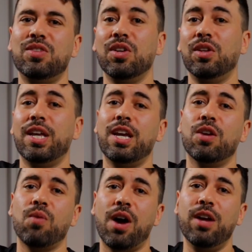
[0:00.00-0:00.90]
until
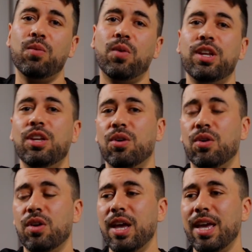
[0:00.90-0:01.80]
later on when
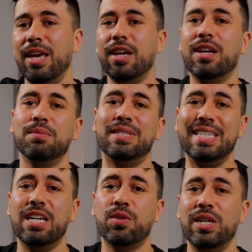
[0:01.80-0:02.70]
your income
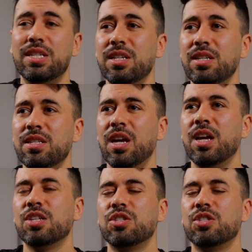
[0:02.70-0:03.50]
decreases.